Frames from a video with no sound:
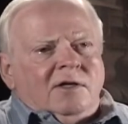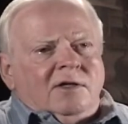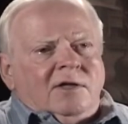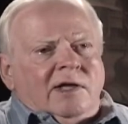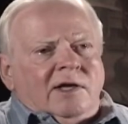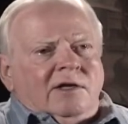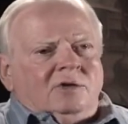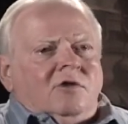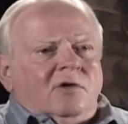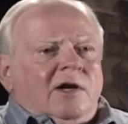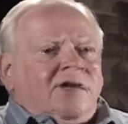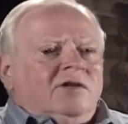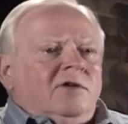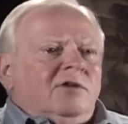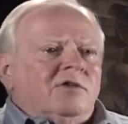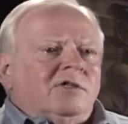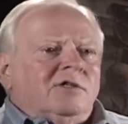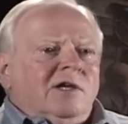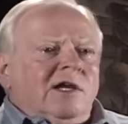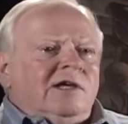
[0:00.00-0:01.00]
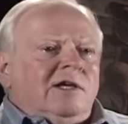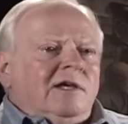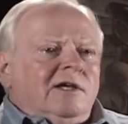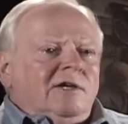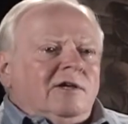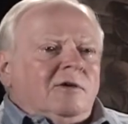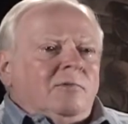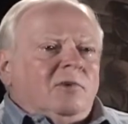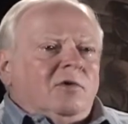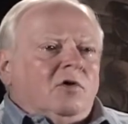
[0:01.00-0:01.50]
they tried to sneak
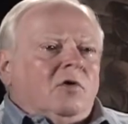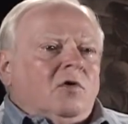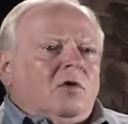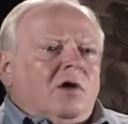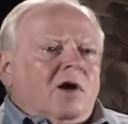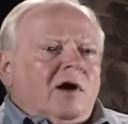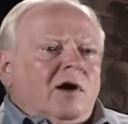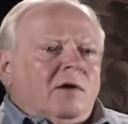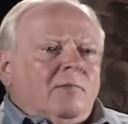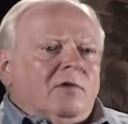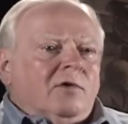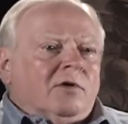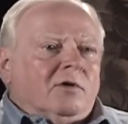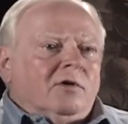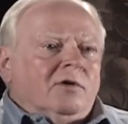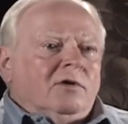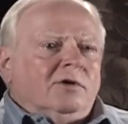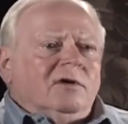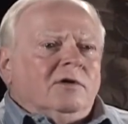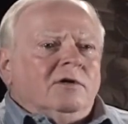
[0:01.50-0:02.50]
into Pearl Harbor.